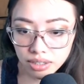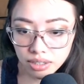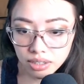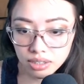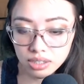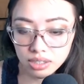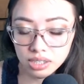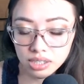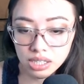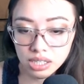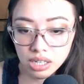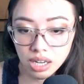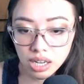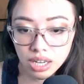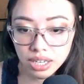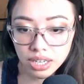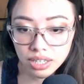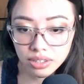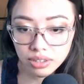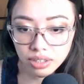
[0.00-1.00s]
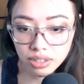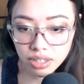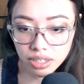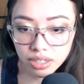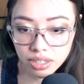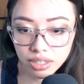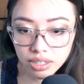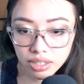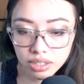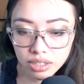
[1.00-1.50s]
snot and like
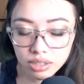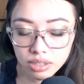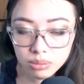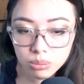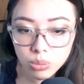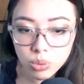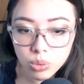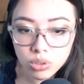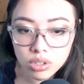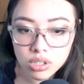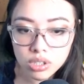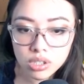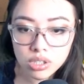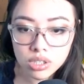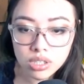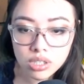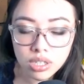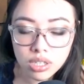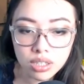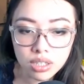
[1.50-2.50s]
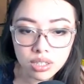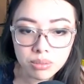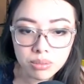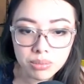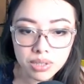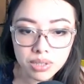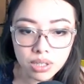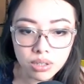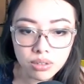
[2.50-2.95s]
more soot on himself.